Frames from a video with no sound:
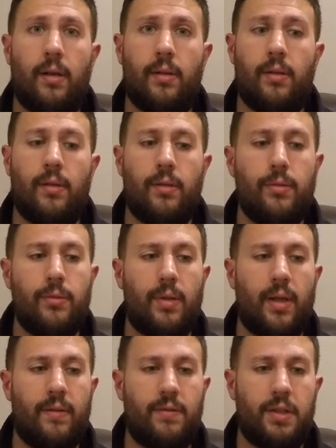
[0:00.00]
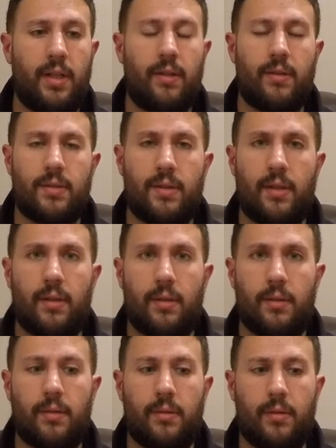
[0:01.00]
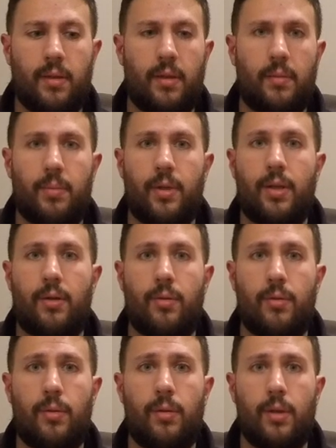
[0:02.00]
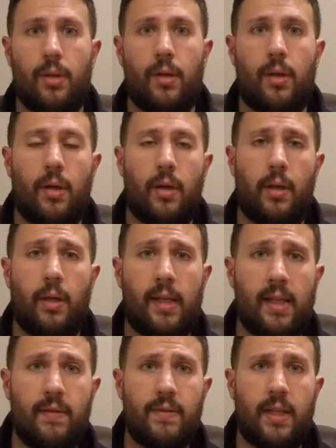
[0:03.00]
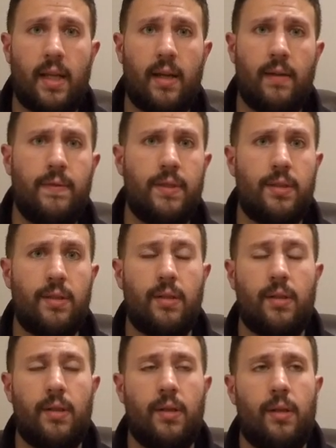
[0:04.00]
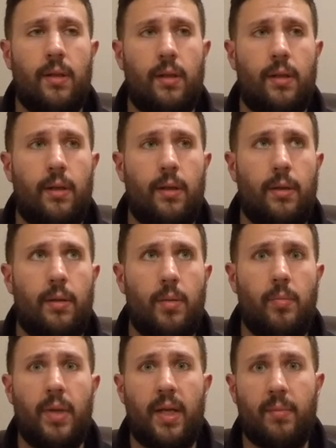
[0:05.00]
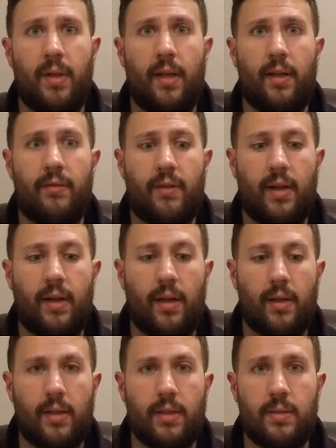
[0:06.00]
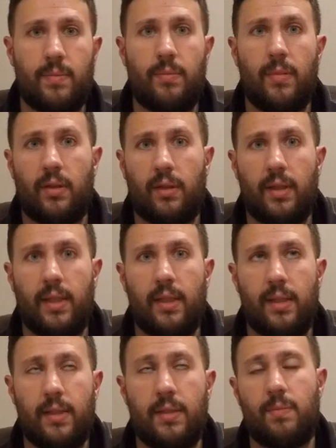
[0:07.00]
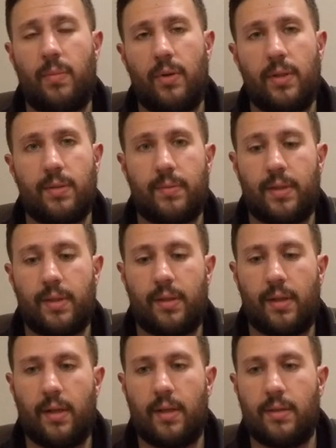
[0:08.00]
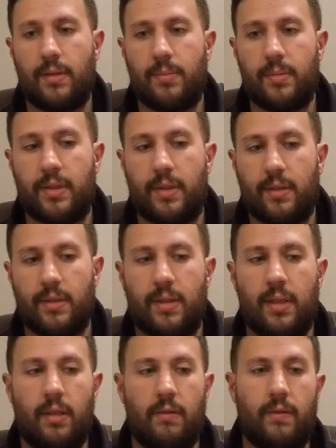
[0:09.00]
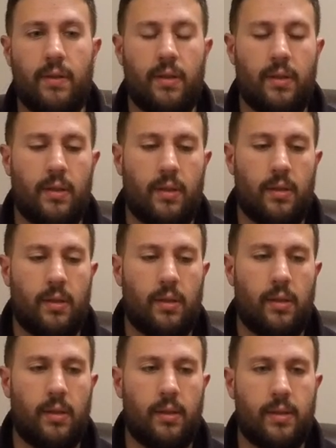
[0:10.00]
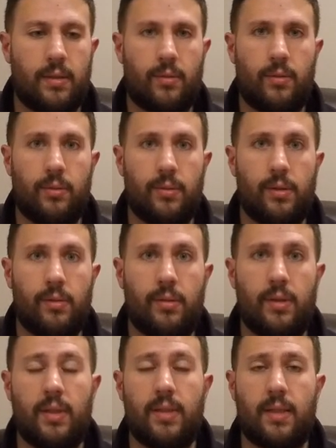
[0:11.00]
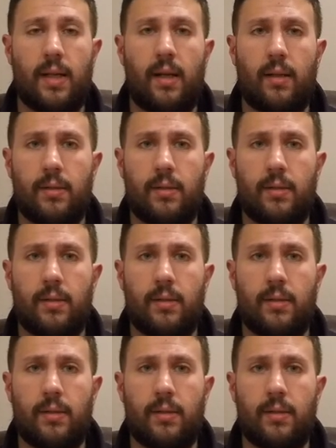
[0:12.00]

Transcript: New knife channels that are pretty cool. Neves Knives, Bama Knife Guy. He's Lee. He's boys with Super Steel Steve. He's a cool dude, and he's got